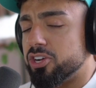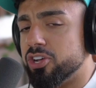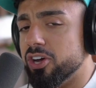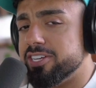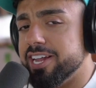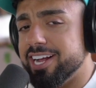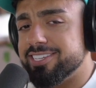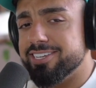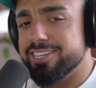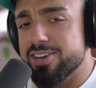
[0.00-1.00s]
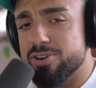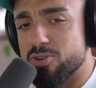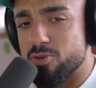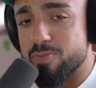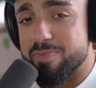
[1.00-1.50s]
Good day to
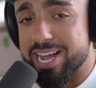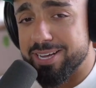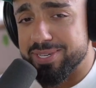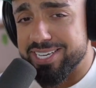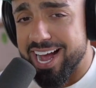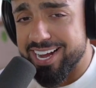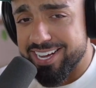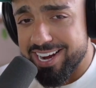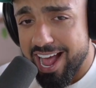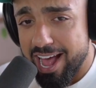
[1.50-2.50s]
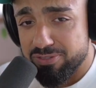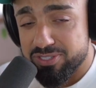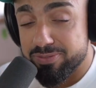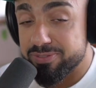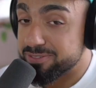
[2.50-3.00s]
you. Maybe I can have
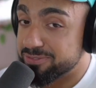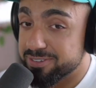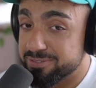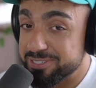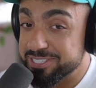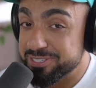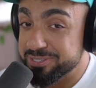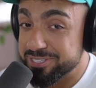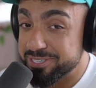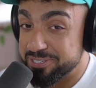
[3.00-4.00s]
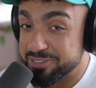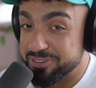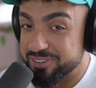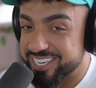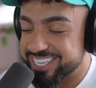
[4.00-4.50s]
something fun for you too.